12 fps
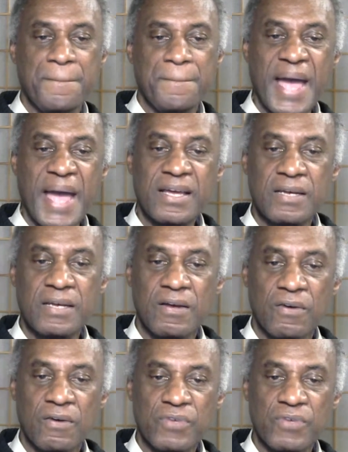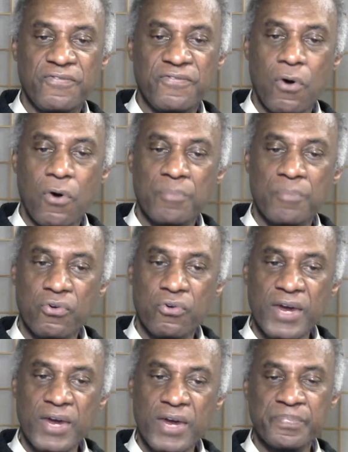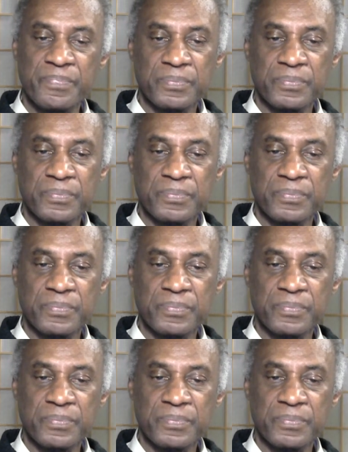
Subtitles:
bank reform program.